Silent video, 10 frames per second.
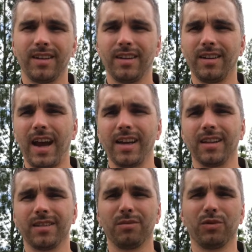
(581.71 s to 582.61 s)

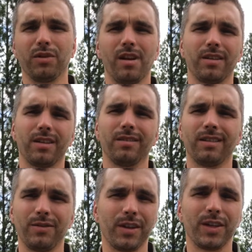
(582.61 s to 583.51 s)
nihilism where
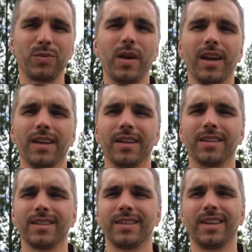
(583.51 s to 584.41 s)
everything's
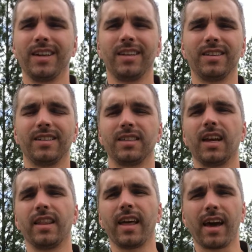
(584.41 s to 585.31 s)
meaningless. And this is
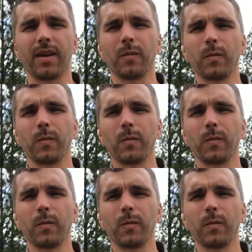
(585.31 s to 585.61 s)
not that.